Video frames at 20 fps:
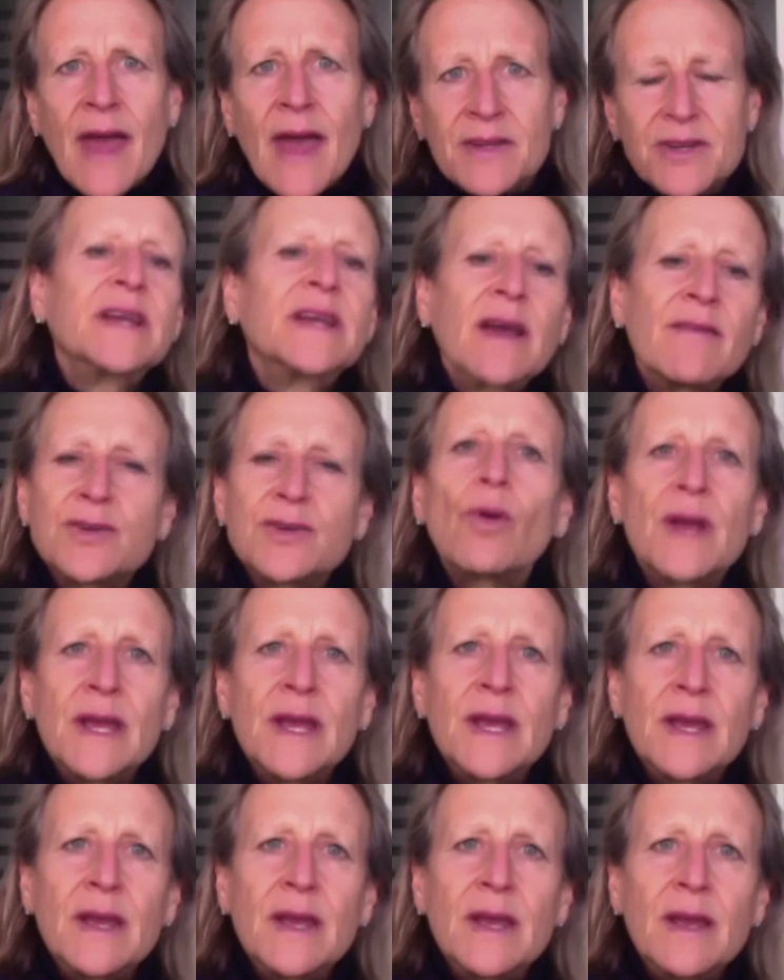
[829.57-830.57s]
that
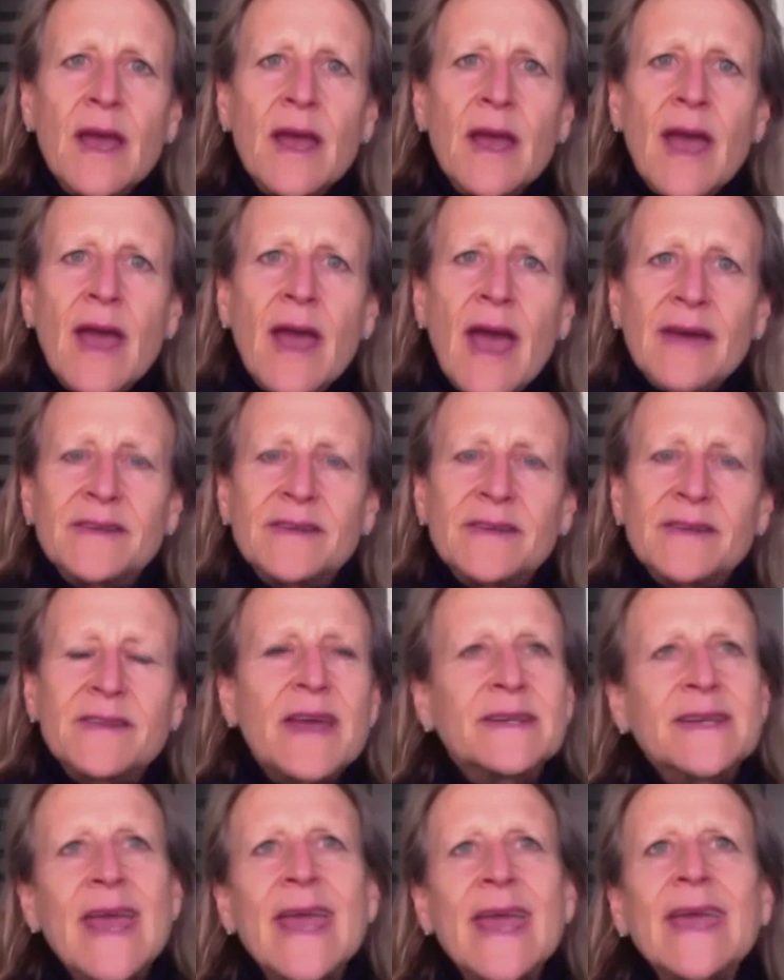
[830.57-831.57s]
constructing of a
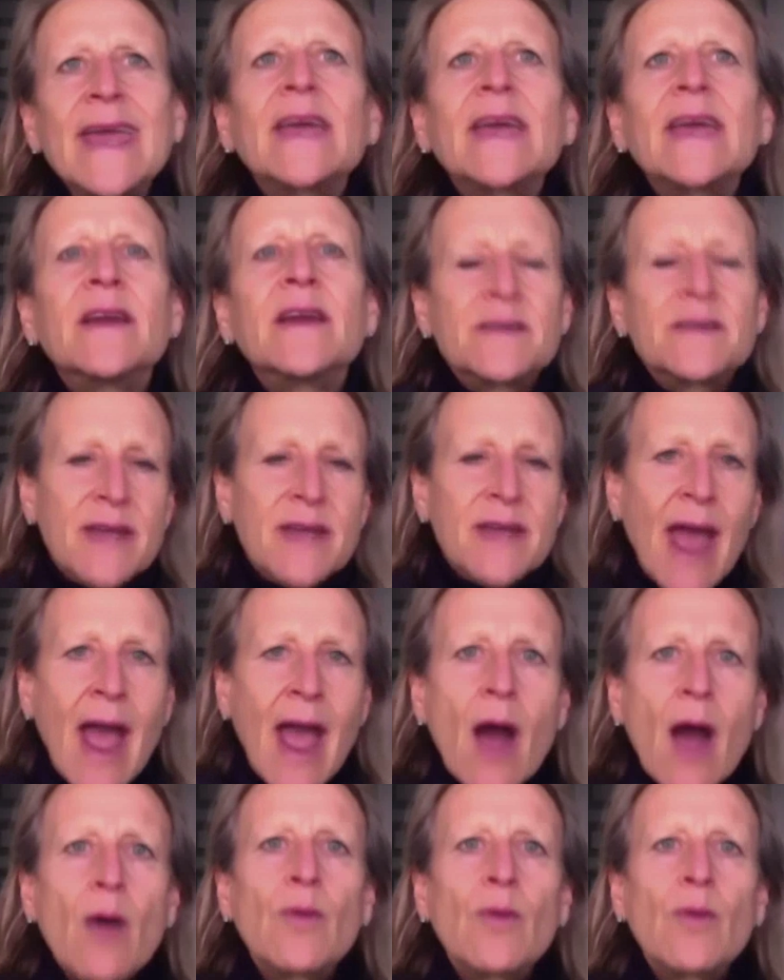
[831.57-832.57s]
story
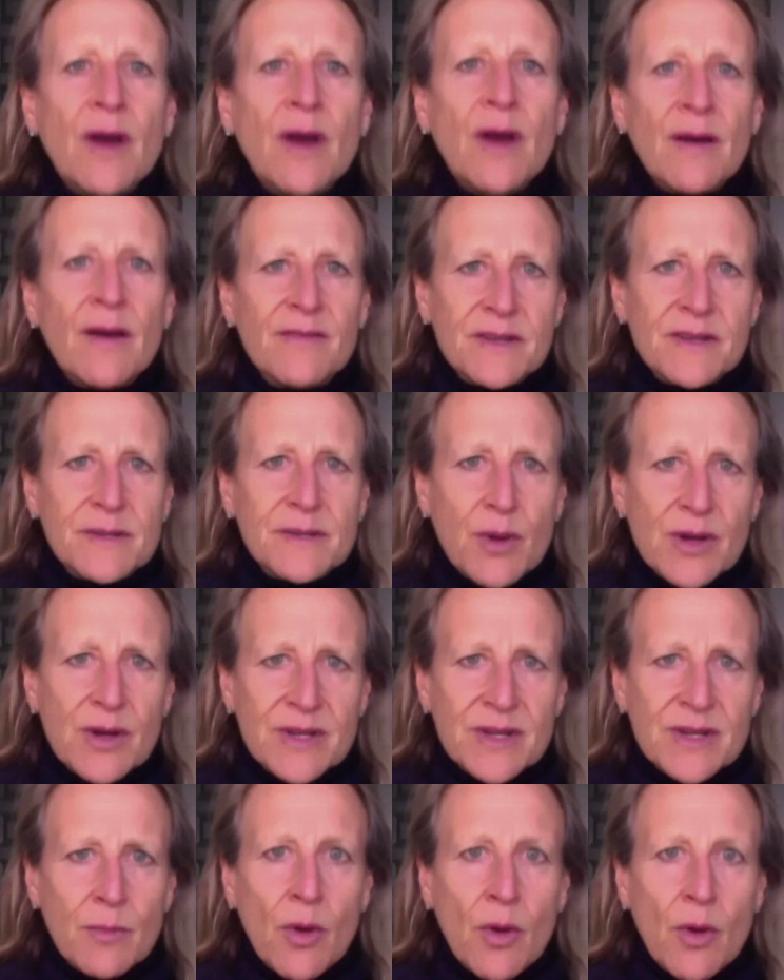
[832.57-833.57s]
has then
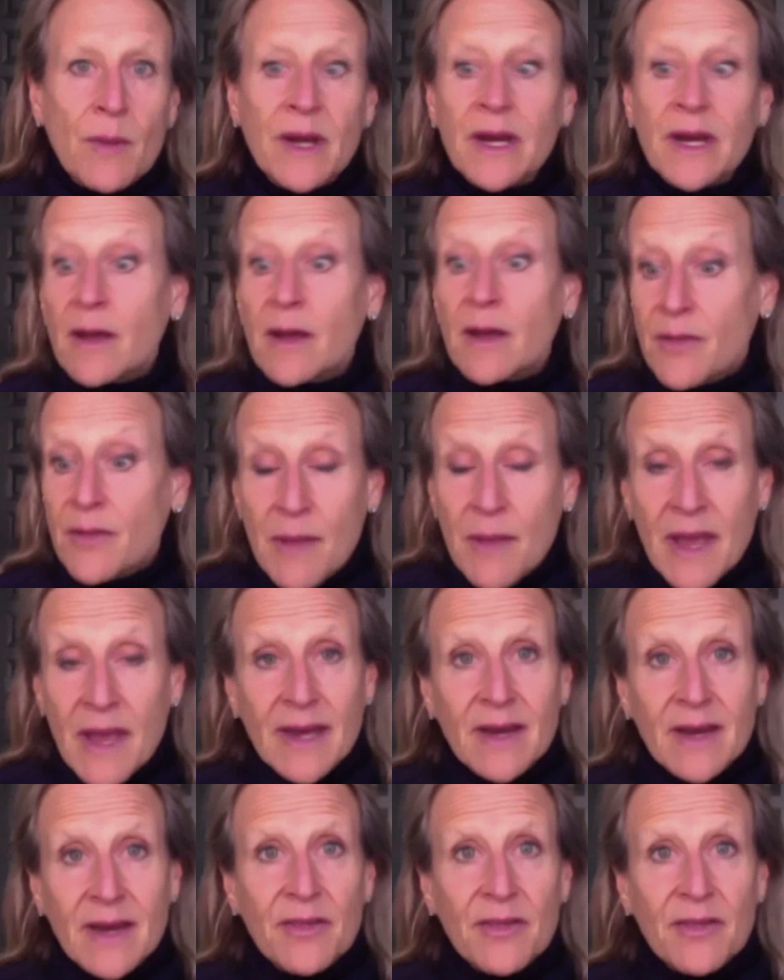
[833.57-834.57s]
taken us out
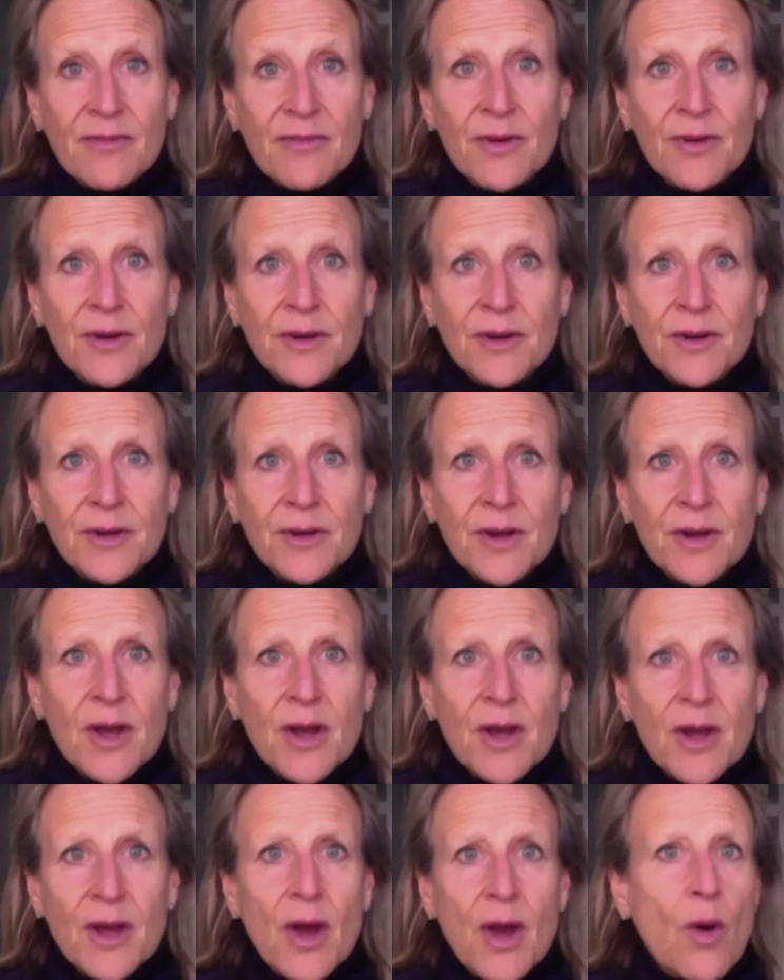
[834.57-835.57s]
of this present
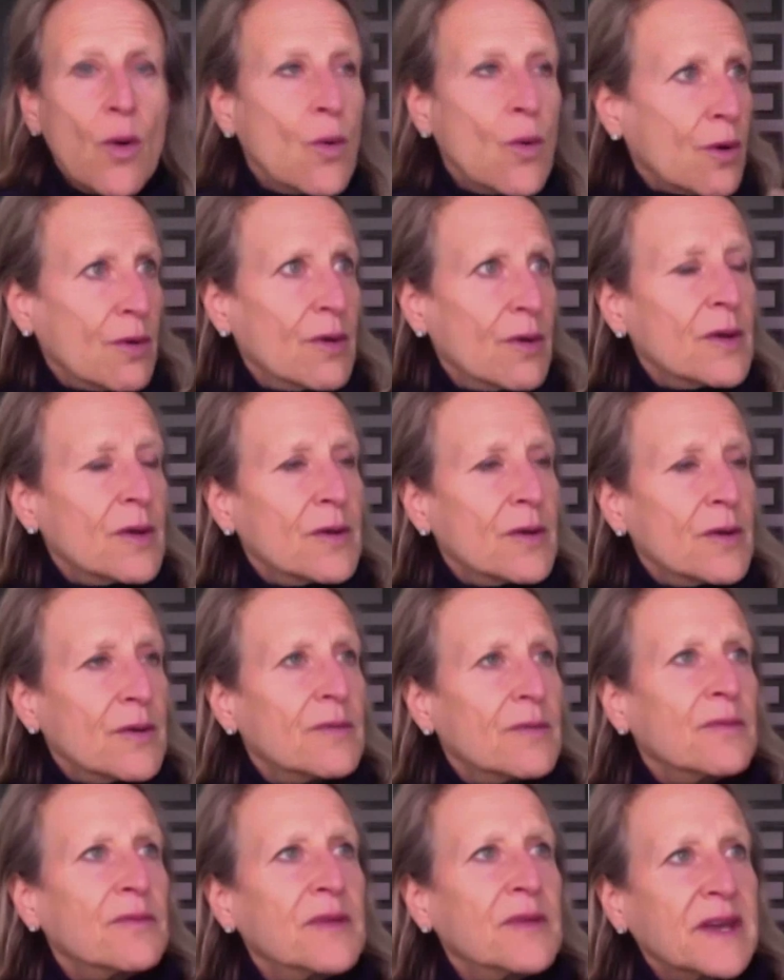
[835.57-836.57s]
moment, the pain in the
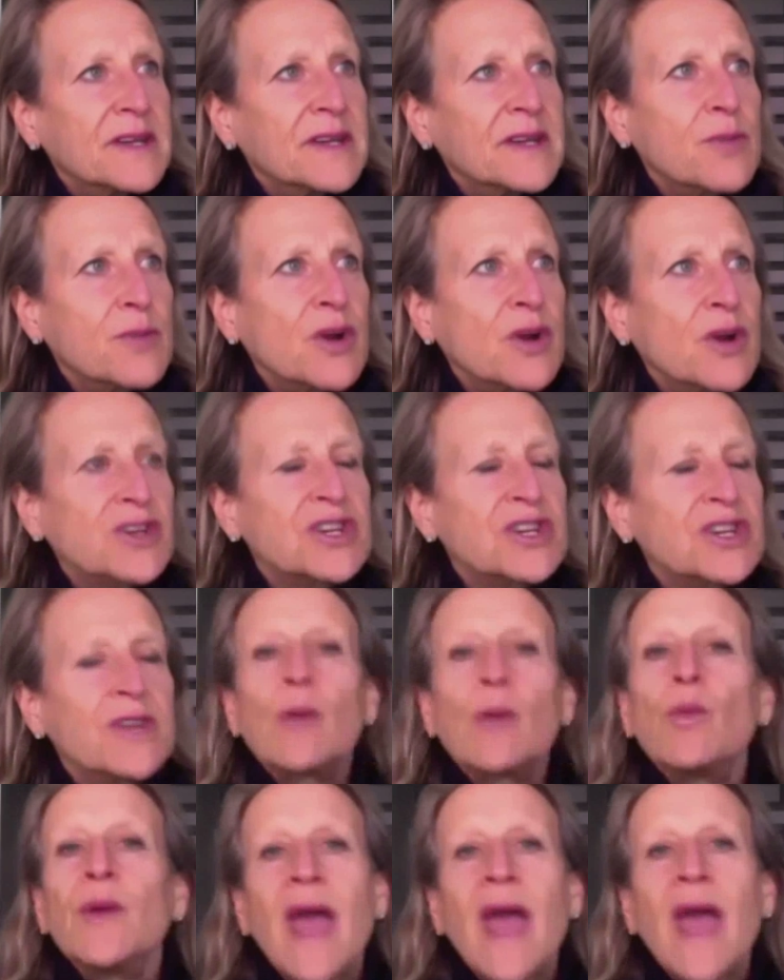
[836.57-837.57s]
foot,
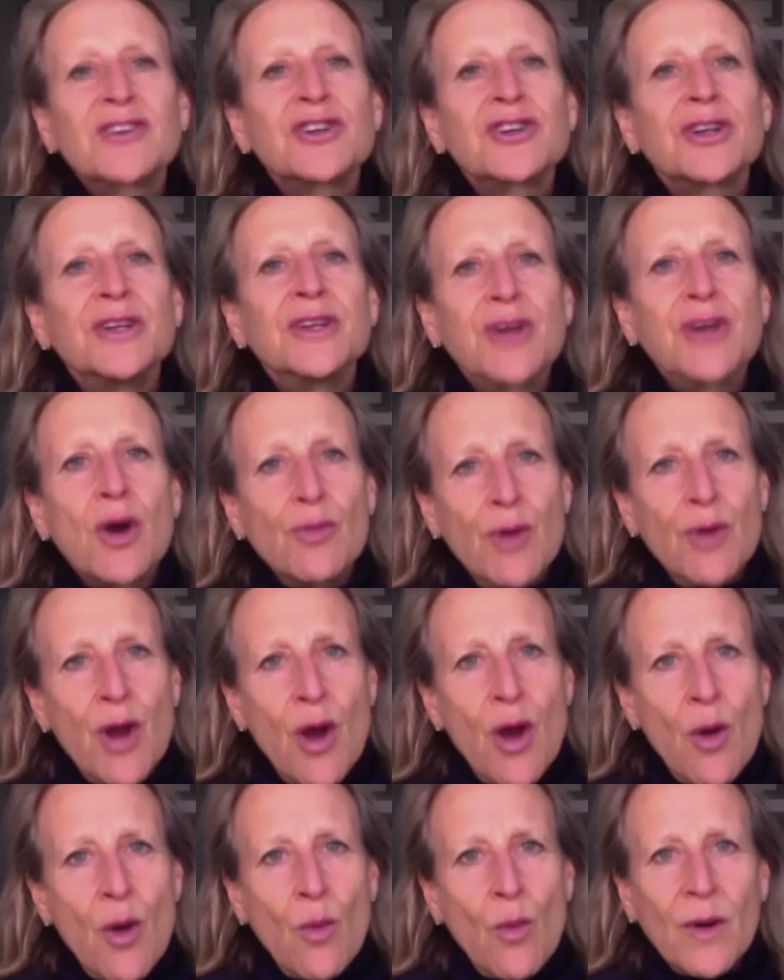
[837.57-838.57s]
or the
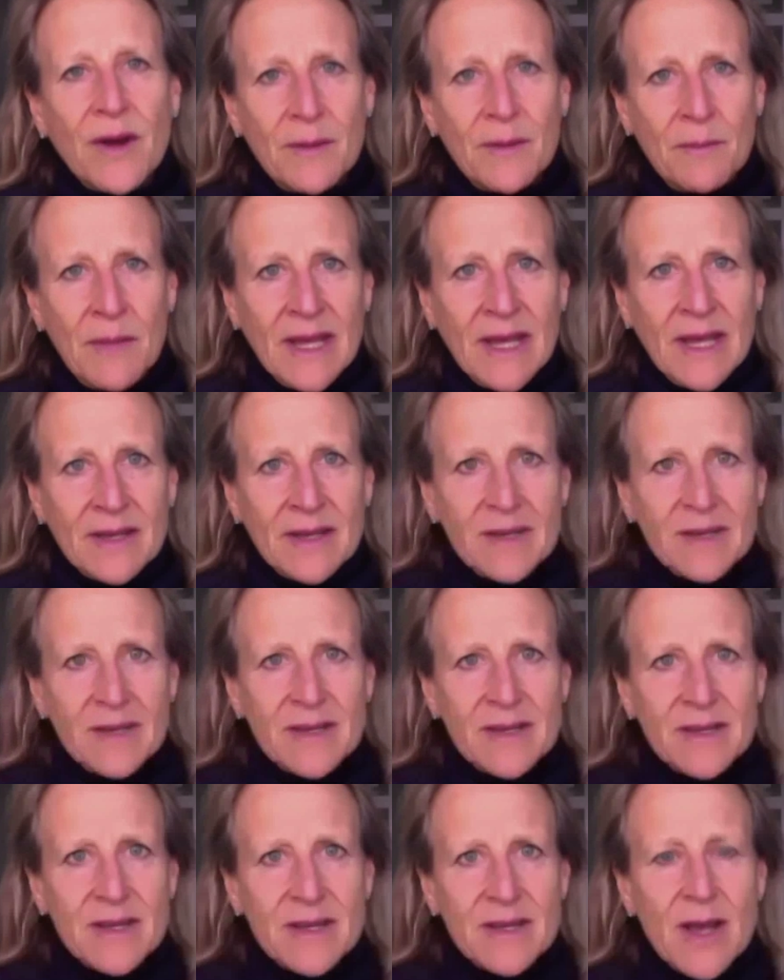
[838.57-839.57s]
expression that we actually
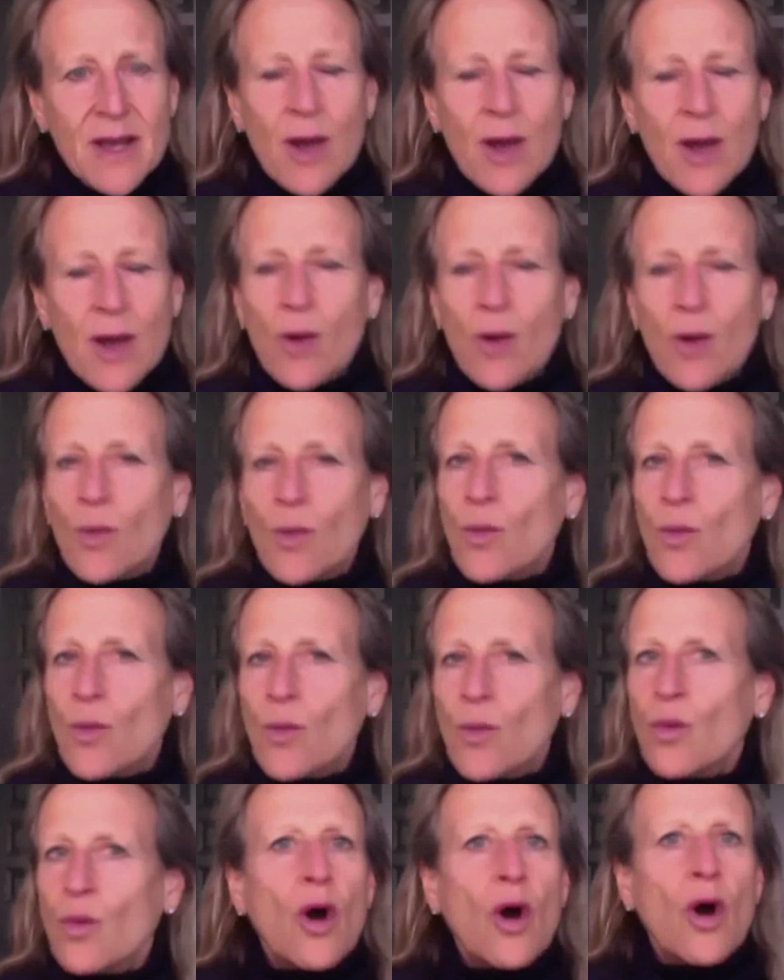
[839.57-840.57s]
don't know what it means.